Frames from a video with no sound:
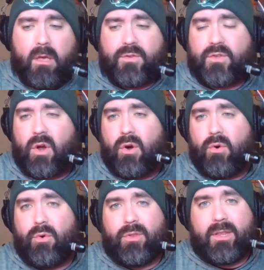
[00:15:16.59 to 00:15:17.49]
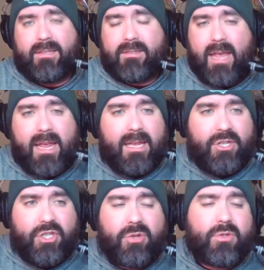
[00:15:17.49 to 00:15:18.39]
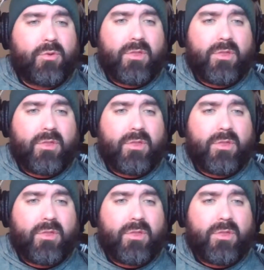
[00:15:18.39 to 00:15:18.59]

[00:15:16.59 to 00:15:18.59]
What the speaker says: So let's say he shoots with